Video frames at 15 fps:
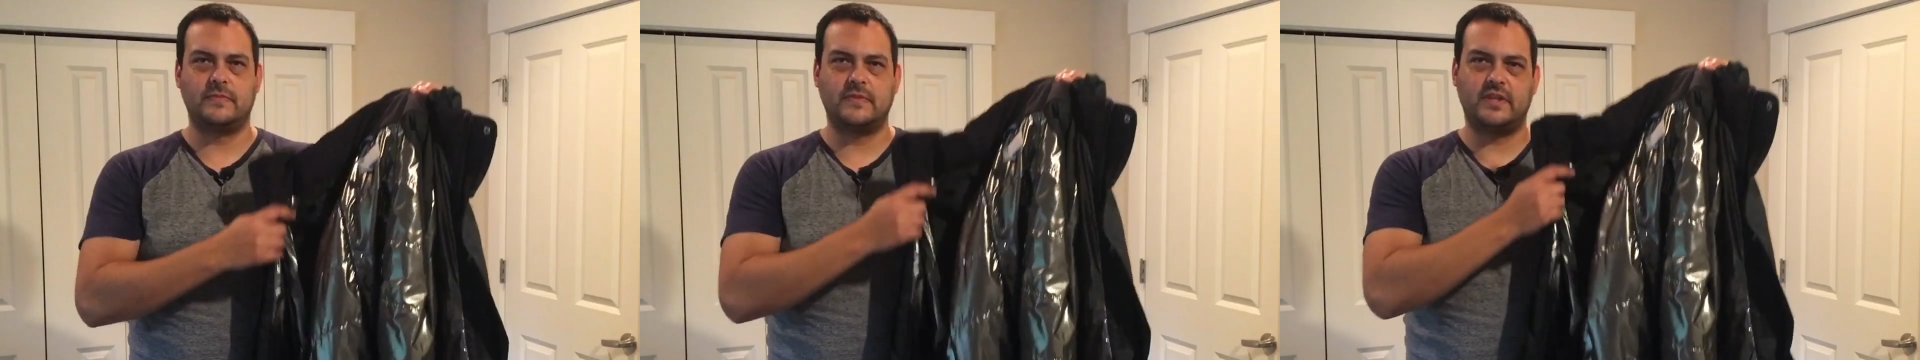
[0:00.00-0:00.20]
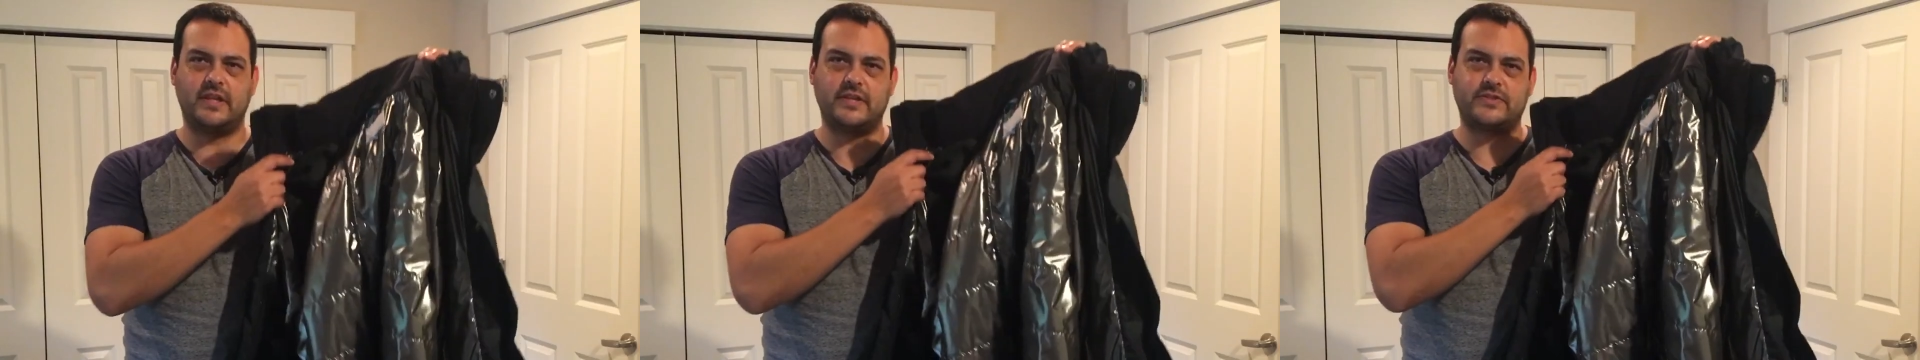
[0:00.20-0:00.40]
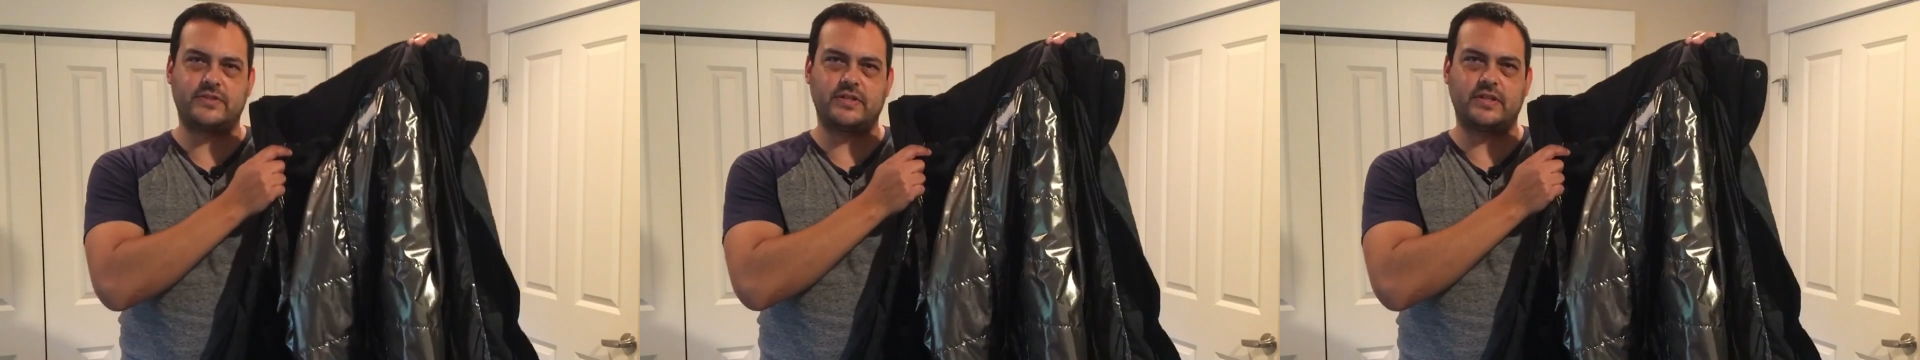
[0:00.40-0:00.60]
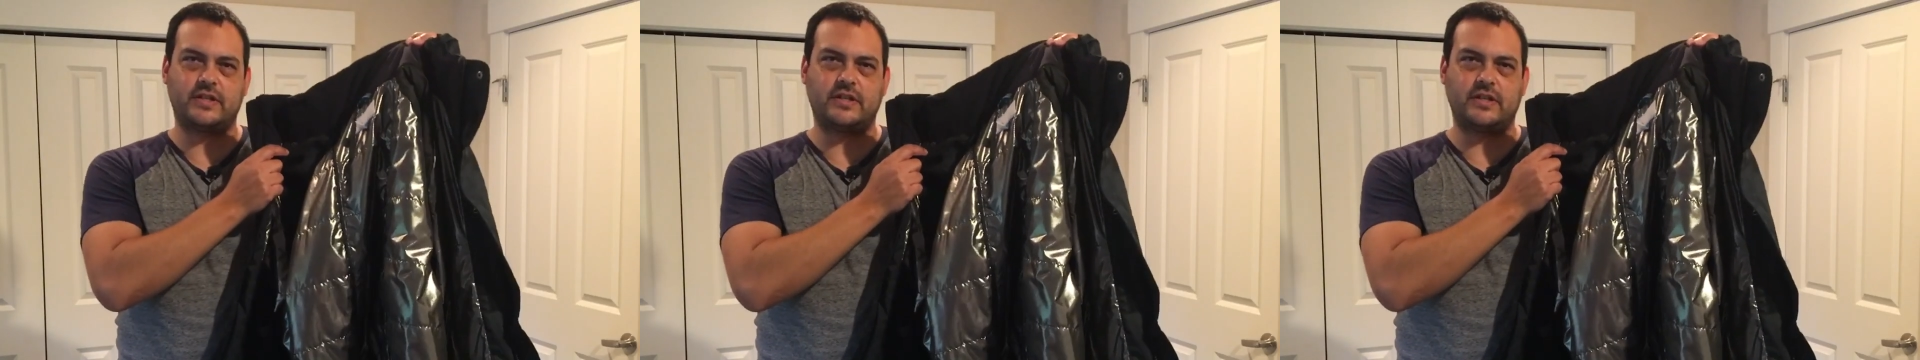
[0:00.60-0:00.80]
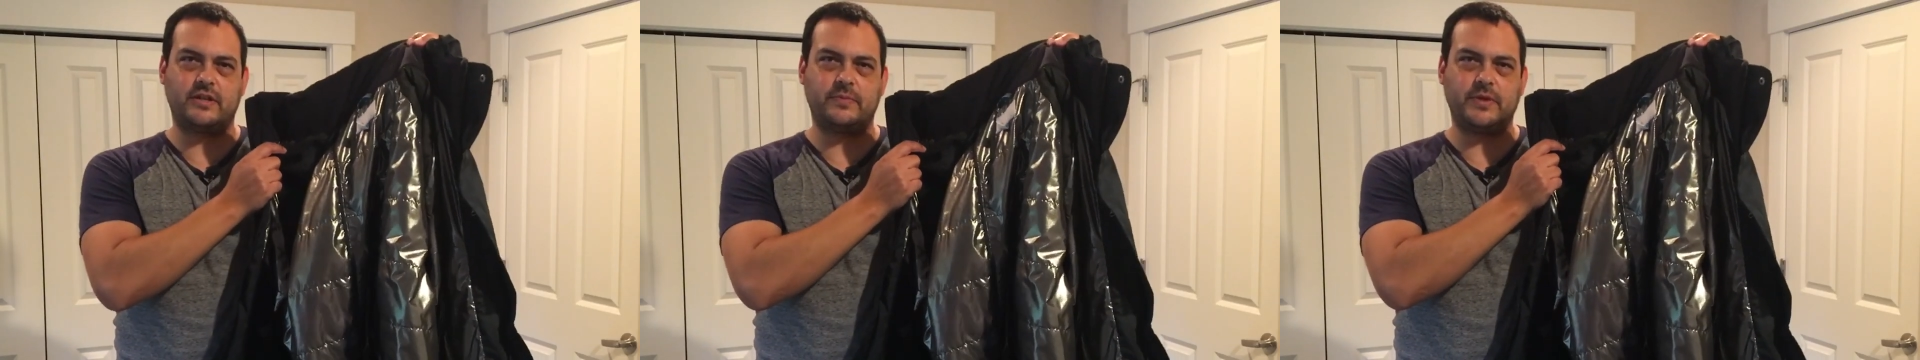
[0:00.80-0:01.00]
And that's the
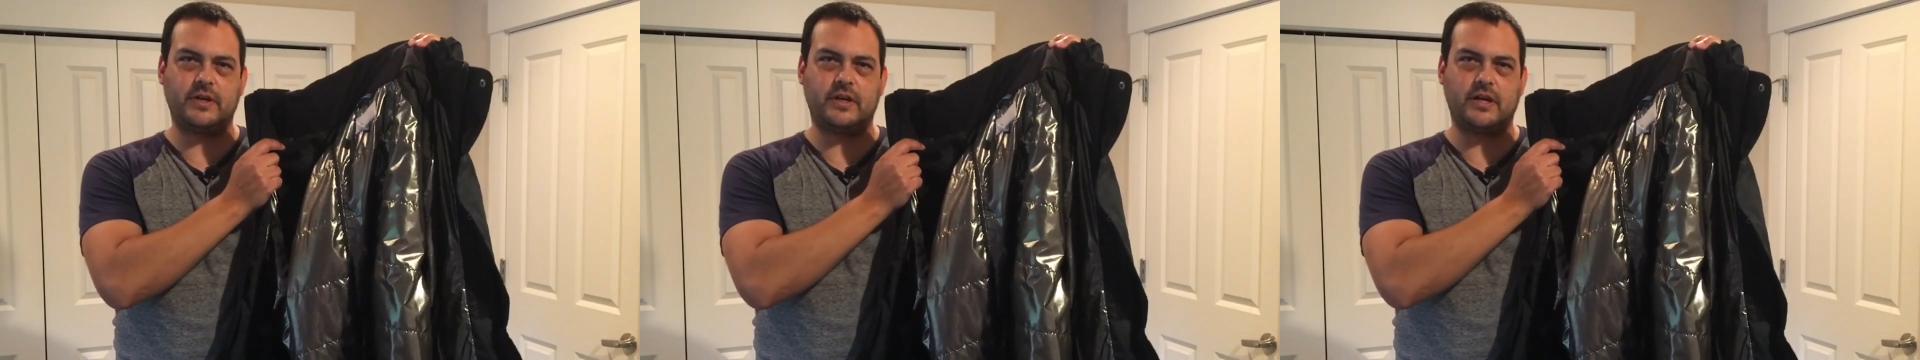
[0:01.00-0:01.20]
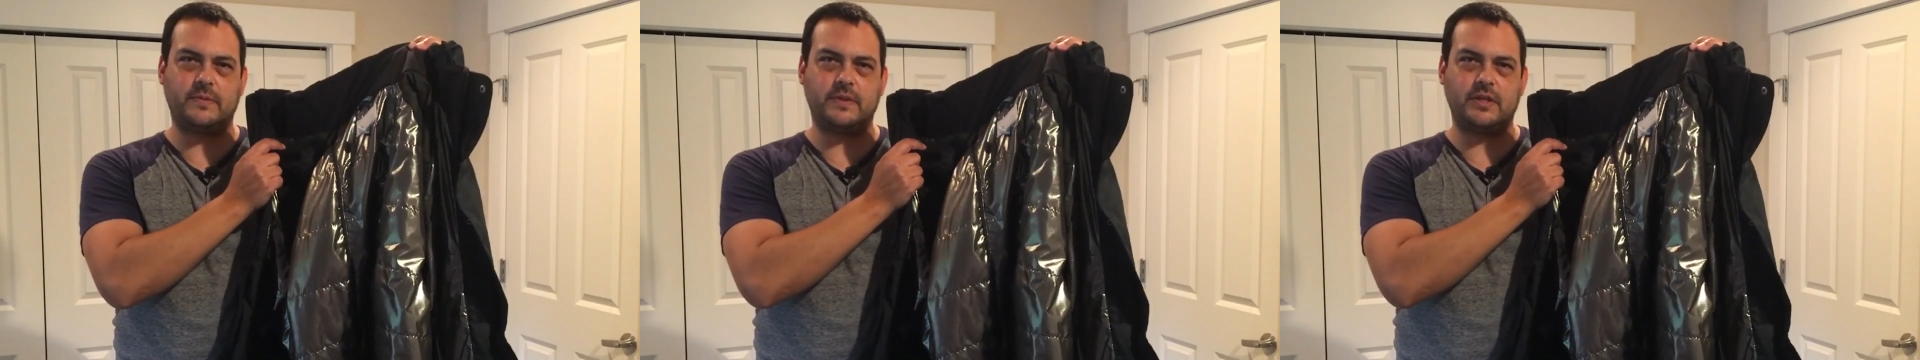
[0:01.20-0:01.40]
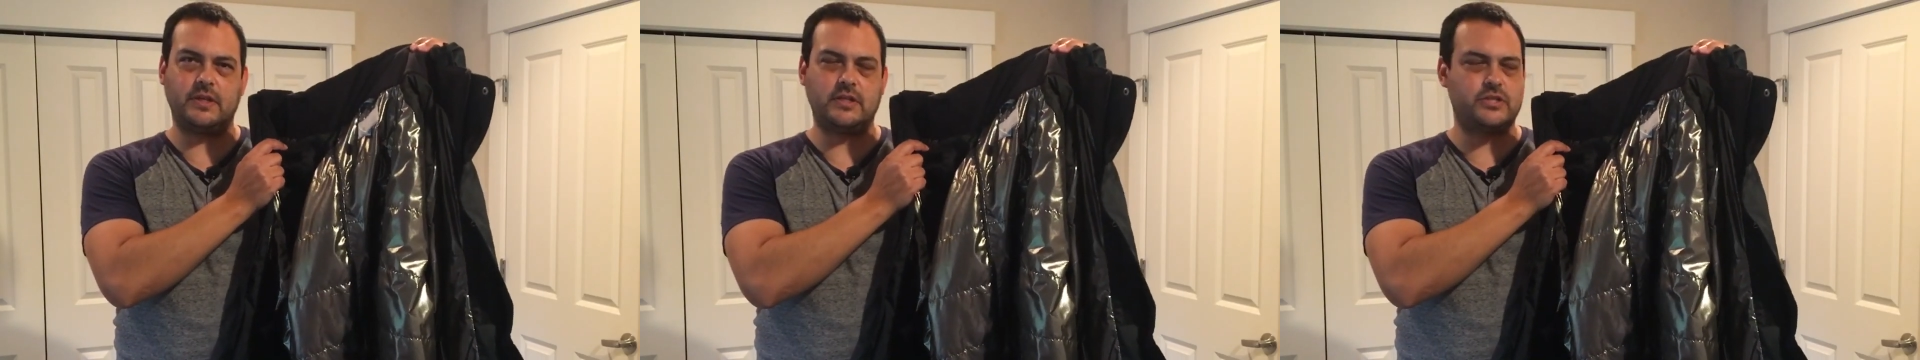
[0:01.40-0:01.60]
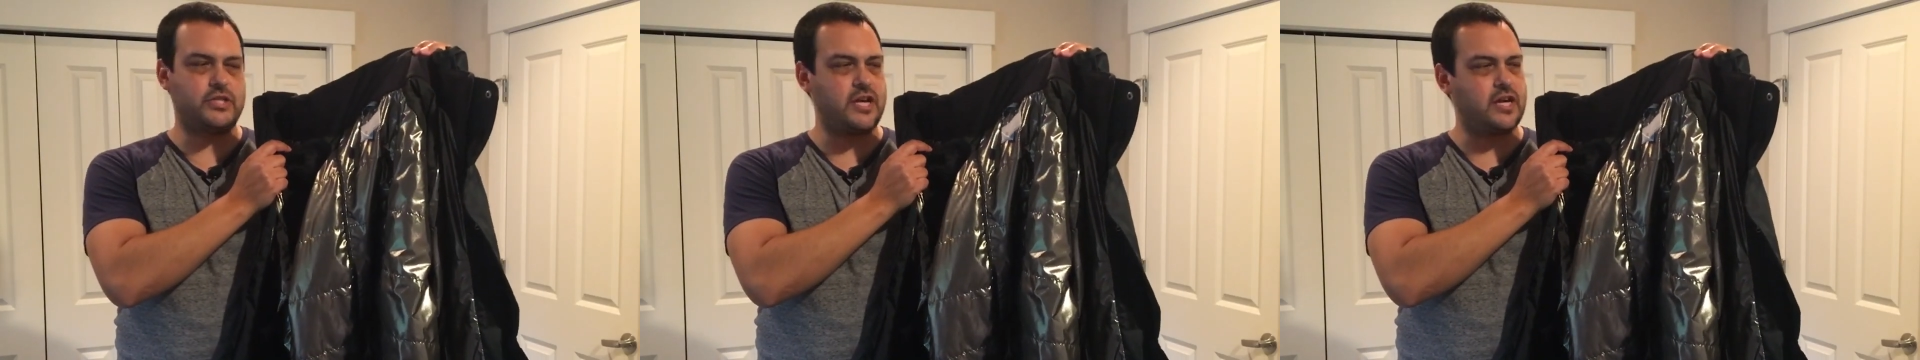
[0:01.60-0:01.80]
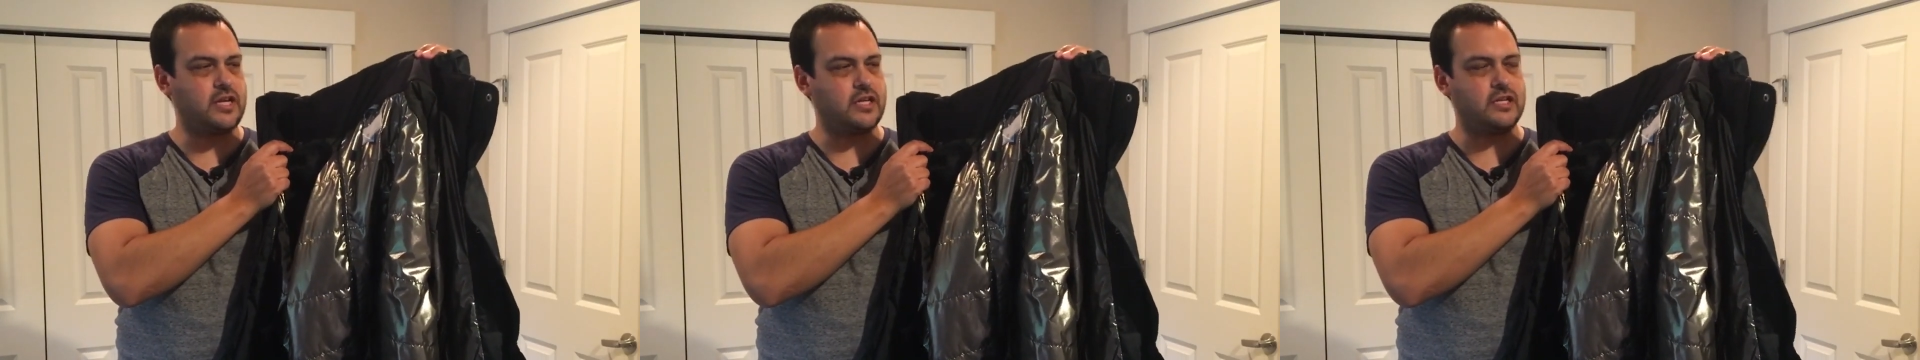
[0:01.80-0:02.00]
Columbia Omni Heat
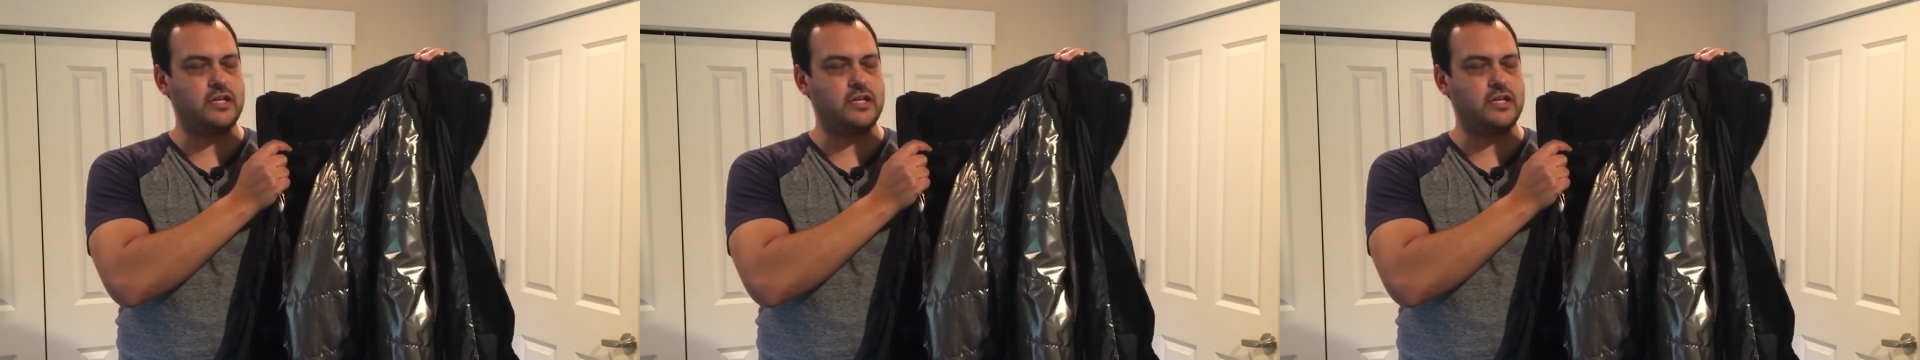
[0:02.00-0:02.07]
jacket.